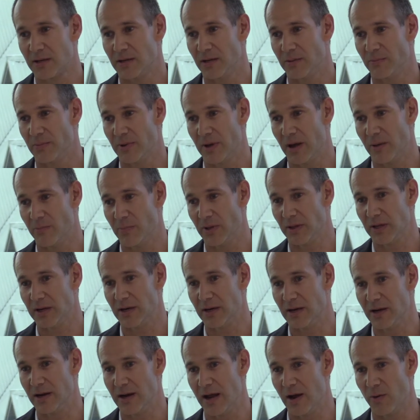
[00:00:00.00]
the
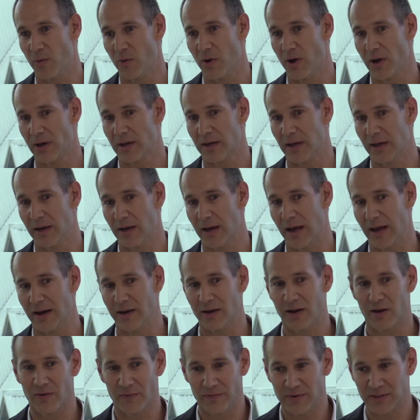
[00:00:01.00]
ability to network, and
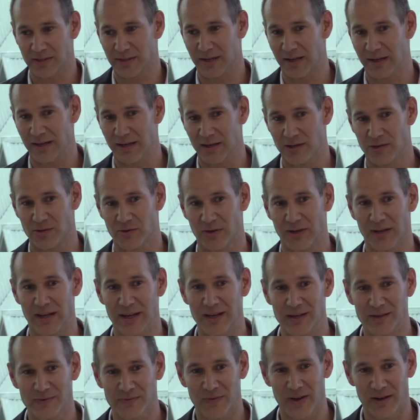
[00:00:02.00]
obviously Industry
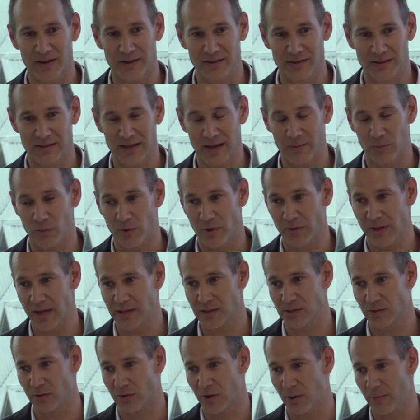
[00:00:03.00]
Leaders Fund is what
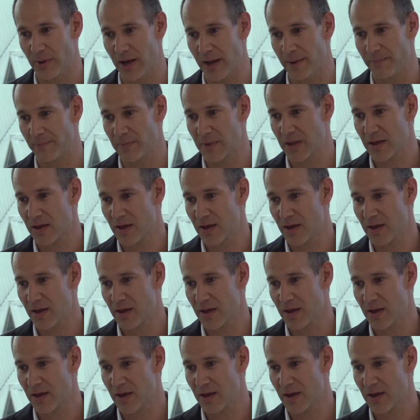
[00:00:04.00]
that's all about.